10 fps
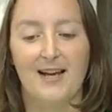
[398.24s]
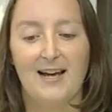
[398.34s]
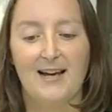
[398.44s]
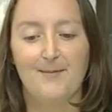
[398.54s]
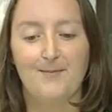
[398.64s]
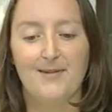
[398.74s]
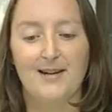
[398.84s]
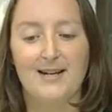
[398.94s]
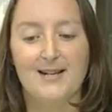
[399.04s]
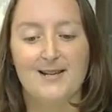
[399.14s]
And
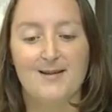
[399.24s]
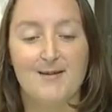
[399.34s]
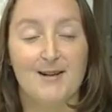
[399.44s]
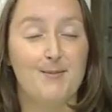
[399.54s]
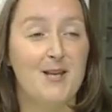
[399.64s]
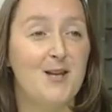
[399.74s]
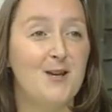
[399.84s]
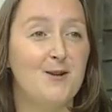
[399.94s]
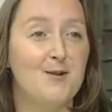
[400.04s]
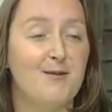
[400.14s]
it's going to be
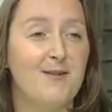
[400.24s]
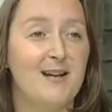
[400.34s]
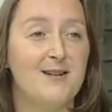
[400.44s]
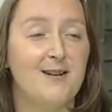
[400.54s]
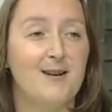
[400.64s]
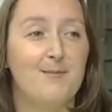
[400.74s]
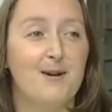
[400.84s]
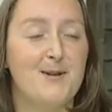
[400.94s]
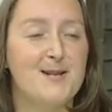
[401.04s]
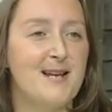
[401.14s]
huge. We've had
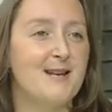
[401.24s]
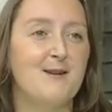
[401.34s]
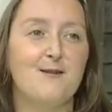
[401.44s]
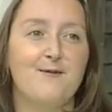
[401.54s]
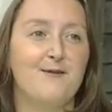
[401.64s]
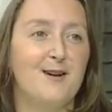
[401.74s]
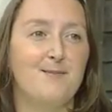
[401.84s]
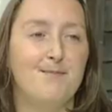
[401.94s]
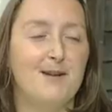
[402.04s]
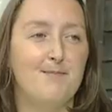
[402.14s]
I've been sending off
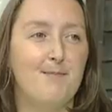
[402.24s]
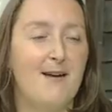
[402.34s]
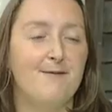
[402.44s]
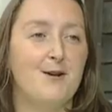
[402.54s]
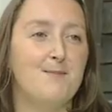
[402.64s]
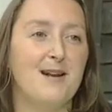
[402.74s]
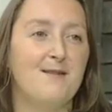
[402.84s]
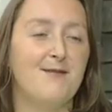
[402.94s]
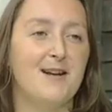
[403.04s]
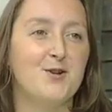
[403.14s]
pet food
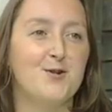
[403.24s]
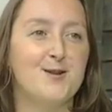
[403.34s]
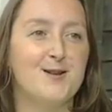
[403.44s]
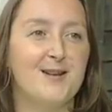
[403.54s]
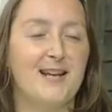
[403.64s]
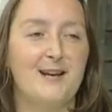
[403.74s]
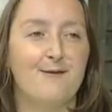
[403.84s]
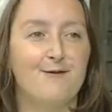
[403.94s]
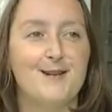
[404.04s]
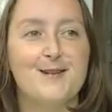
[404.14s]
manufacturers and getting
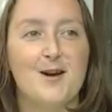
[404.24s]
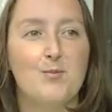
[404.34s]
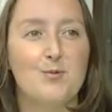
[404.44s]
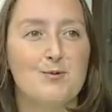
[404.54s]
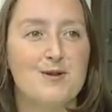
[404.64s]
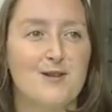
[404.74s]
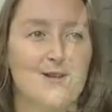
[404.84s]
free samples for